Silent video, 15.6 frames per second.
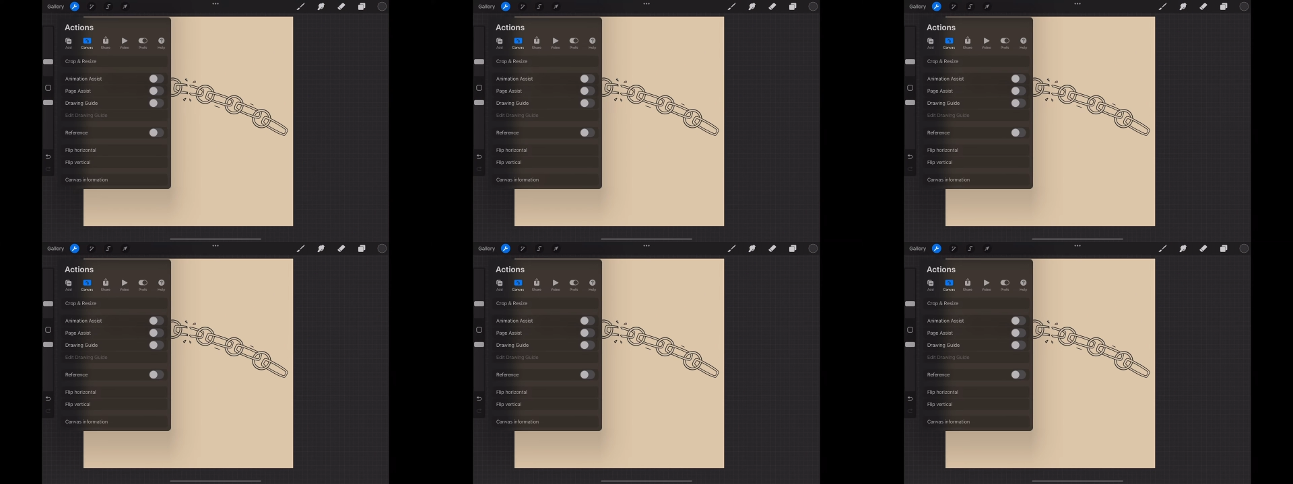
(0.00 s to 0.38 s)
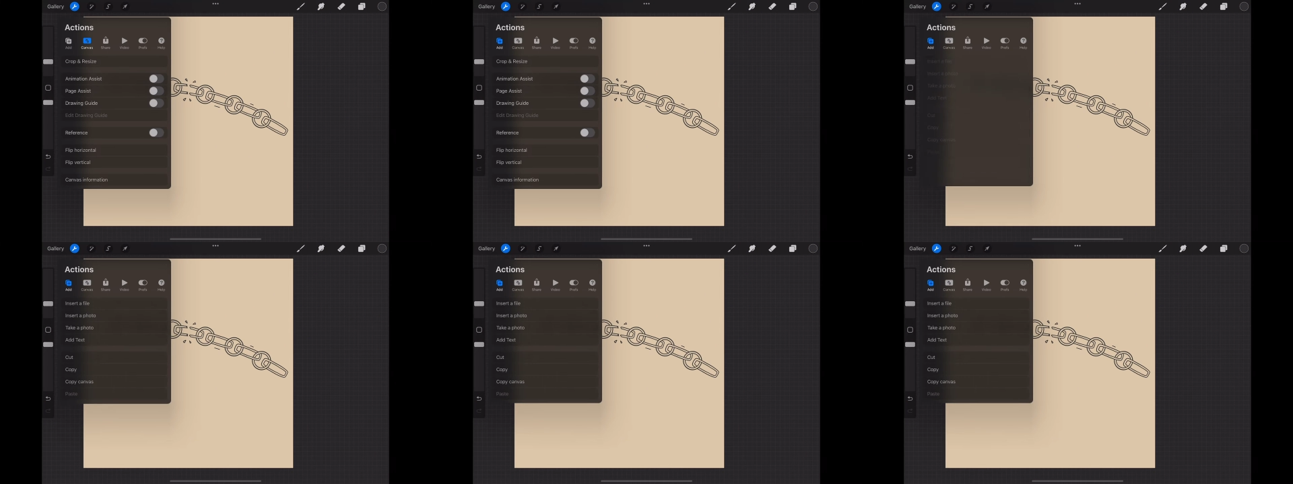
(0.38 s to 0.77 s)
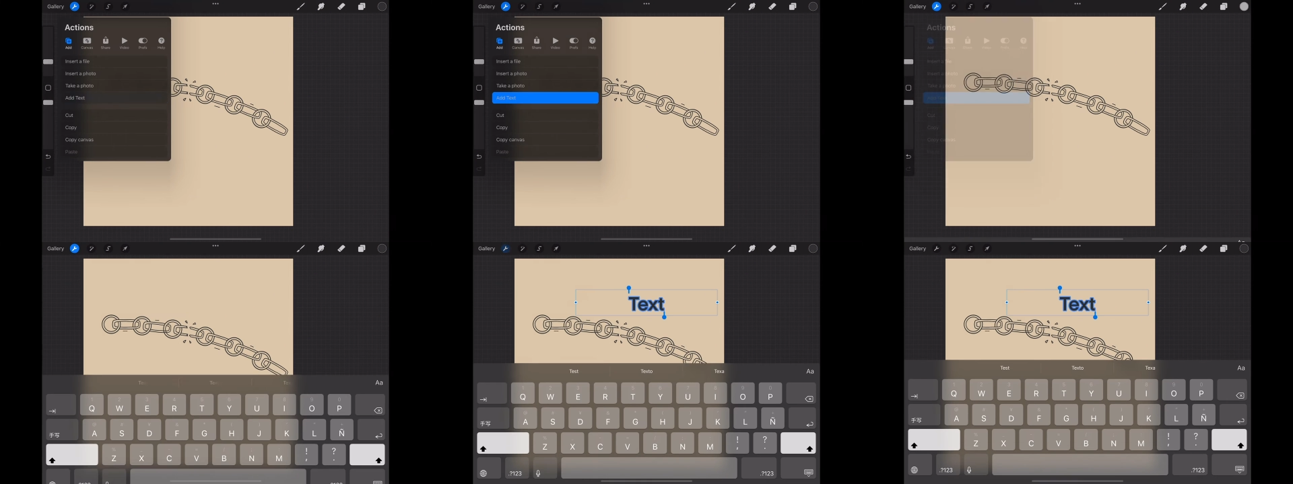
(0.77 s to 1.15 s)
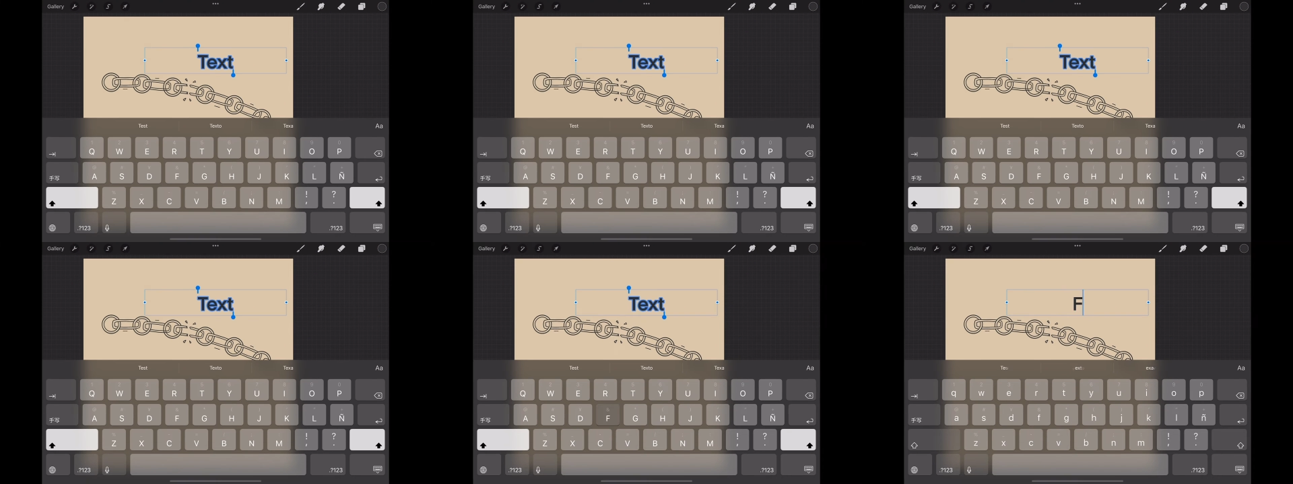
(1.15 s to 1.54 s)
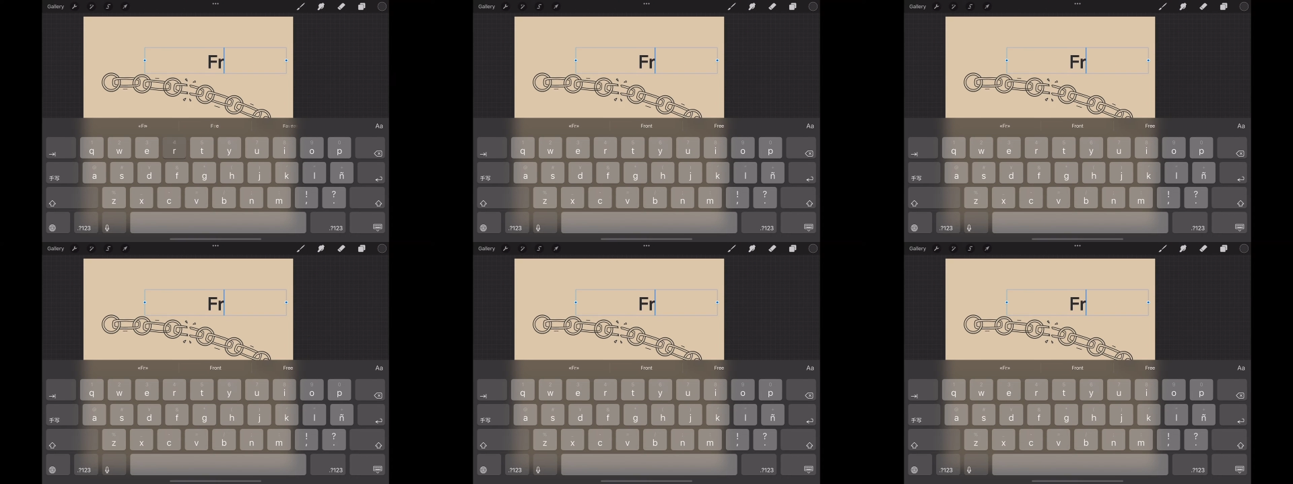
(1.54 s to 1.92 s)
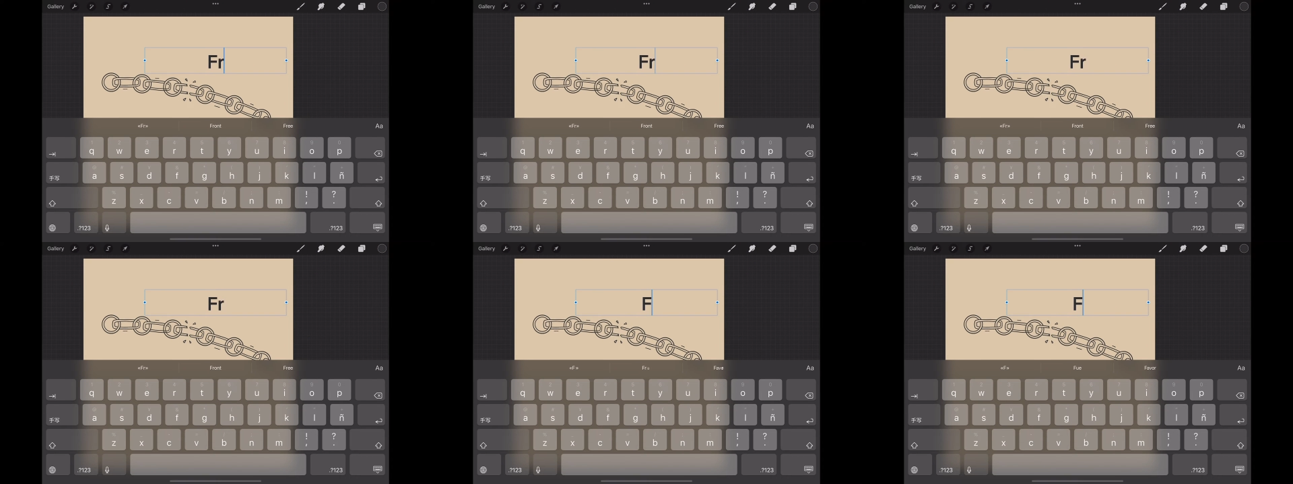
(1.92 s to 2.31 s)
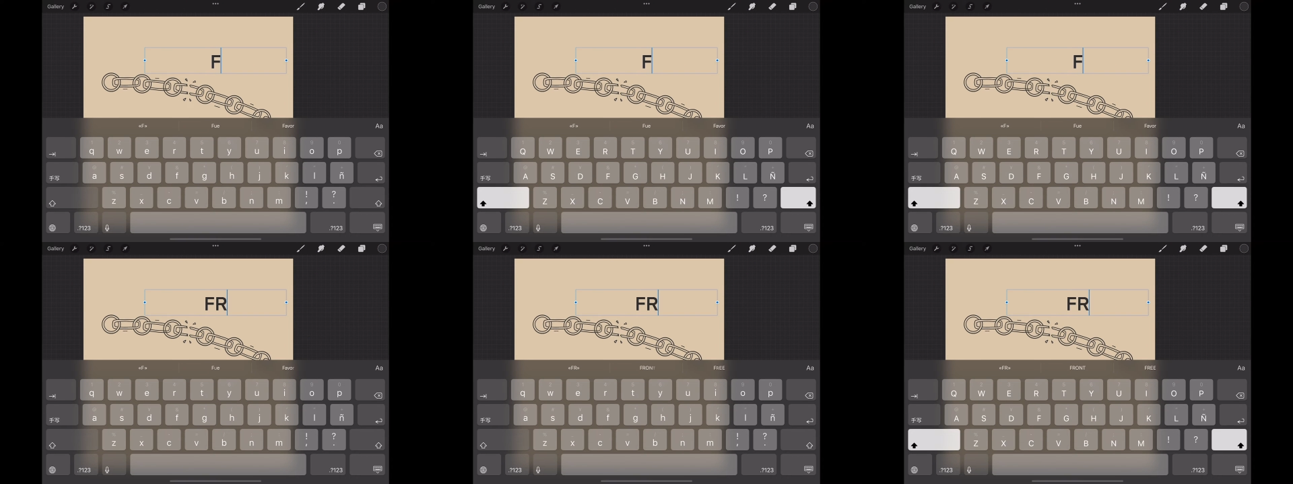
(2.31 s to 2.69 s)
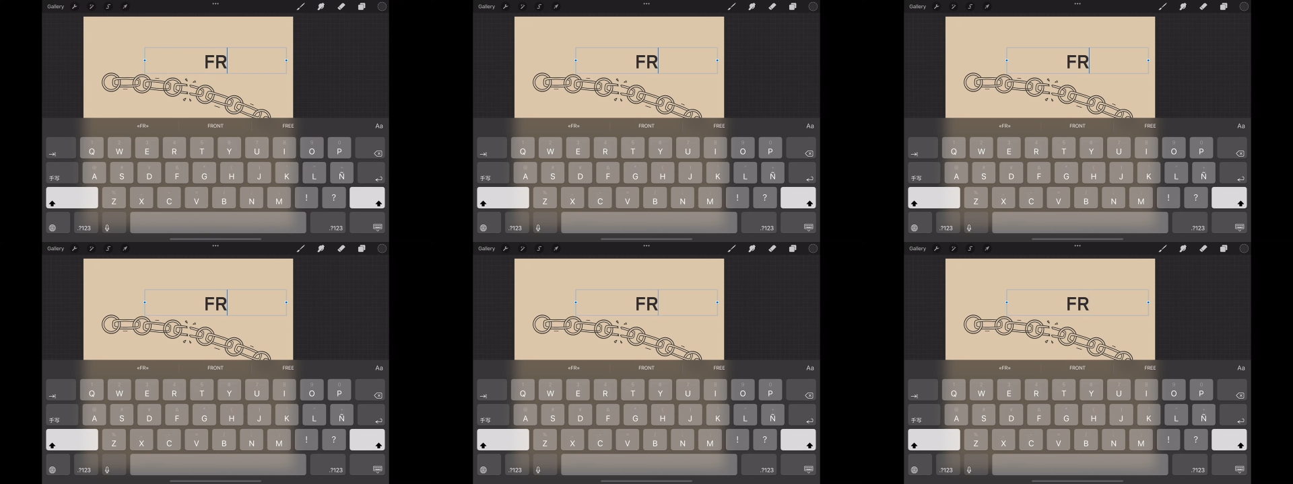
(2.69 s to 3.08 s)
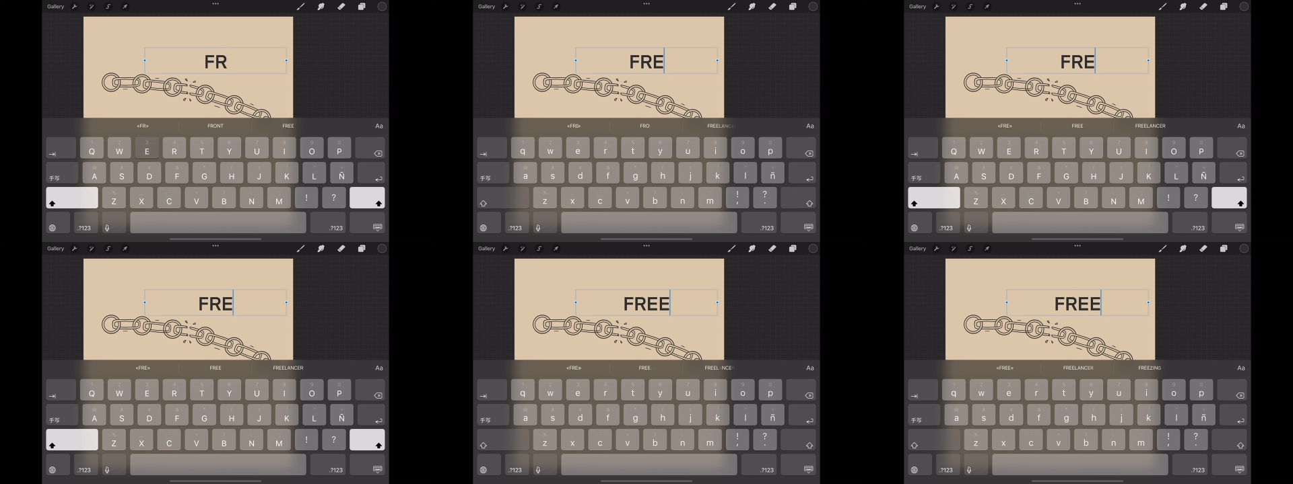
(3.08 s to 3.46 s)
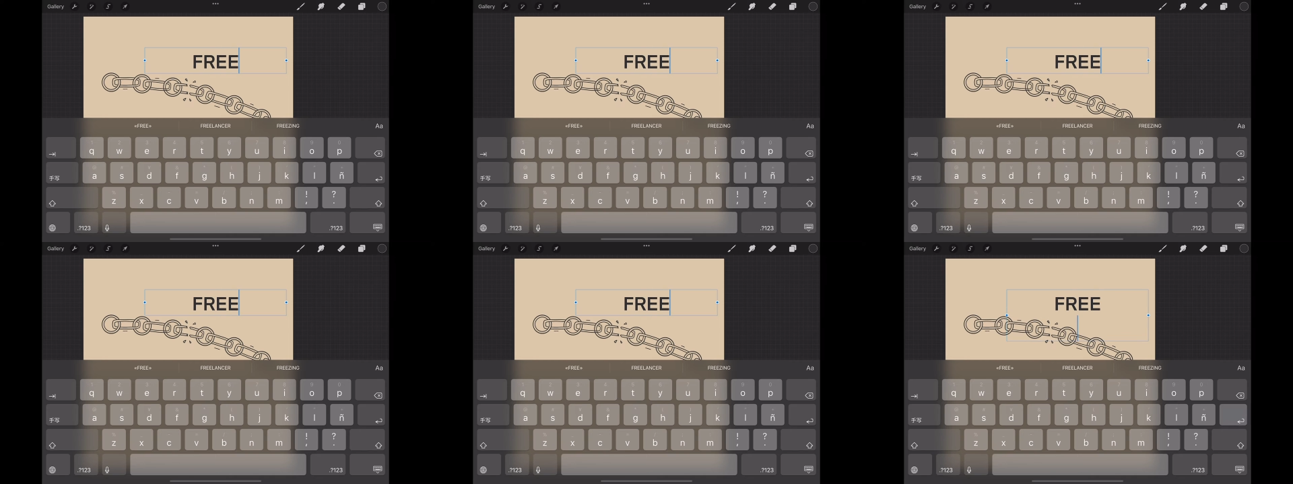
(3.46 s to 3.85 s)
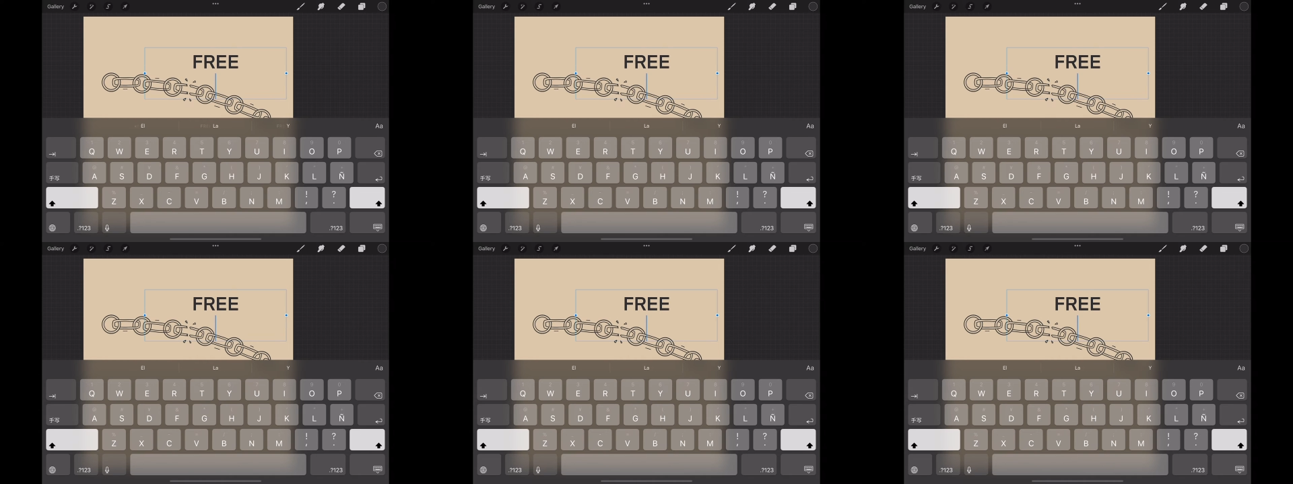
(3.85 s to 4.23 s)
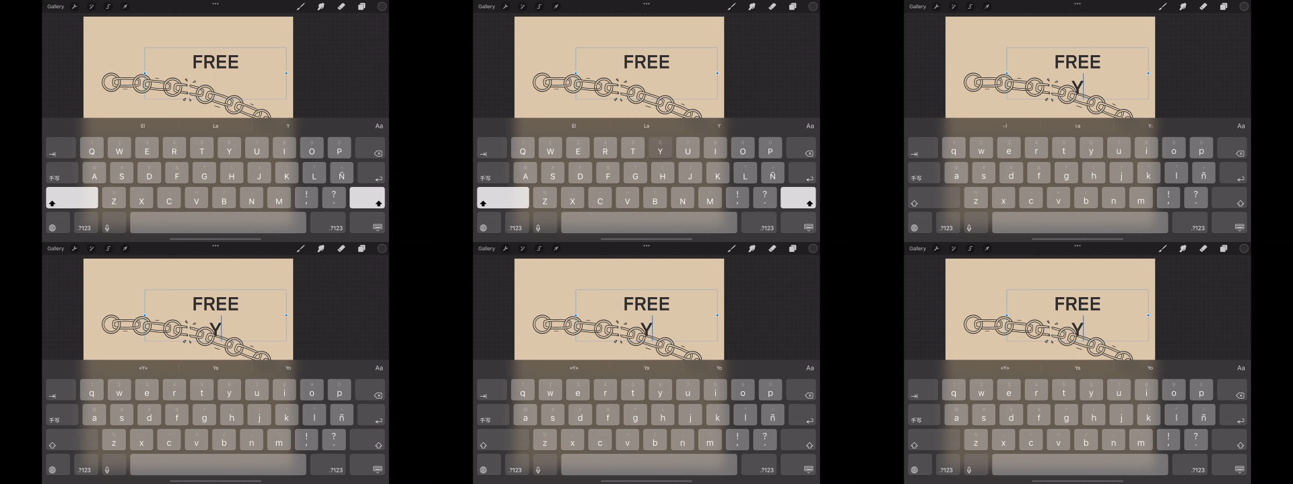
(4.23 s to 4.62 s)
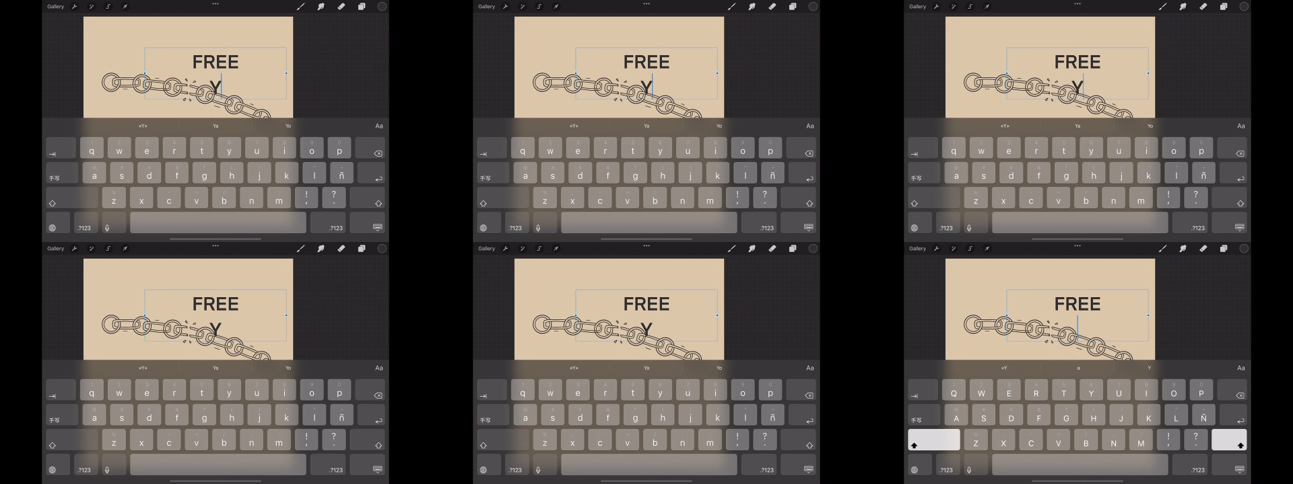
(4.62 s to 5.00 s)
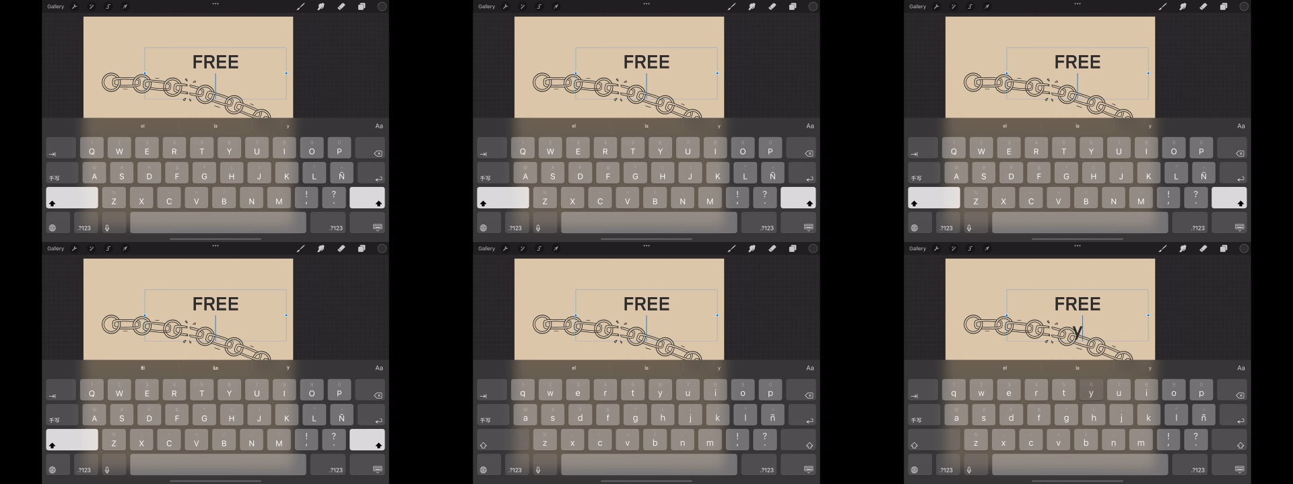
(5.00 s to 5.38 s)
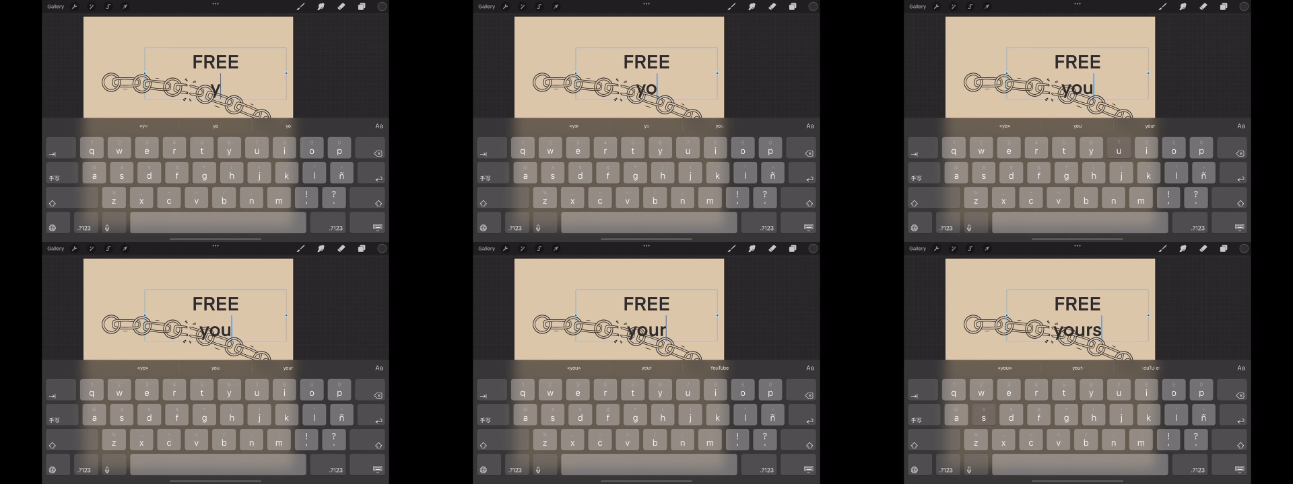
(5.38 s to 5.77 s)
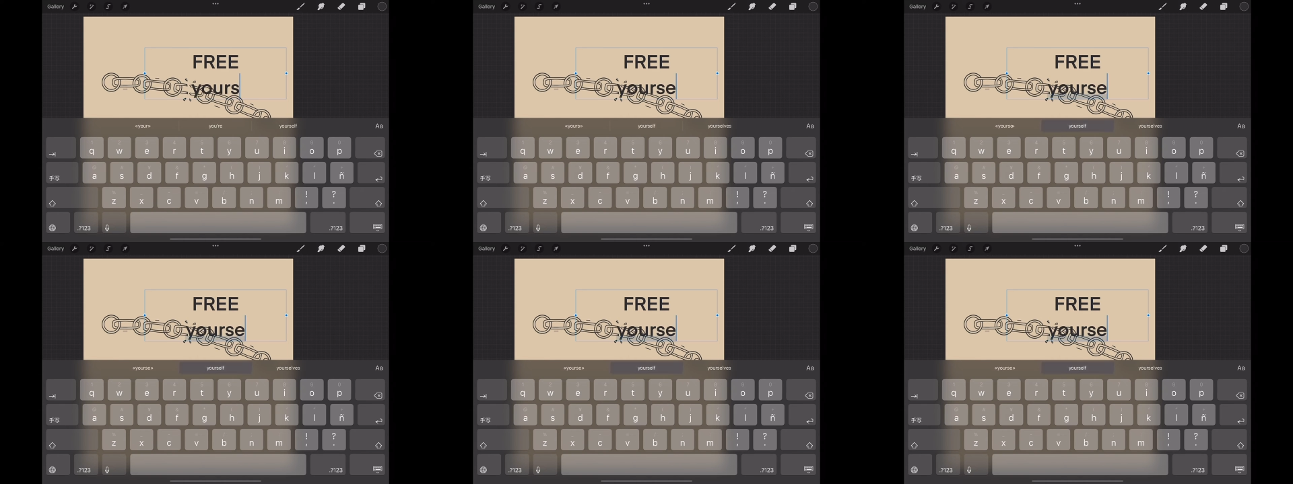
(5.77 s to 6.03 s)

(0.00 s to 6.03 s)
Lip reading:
(no speaker visible)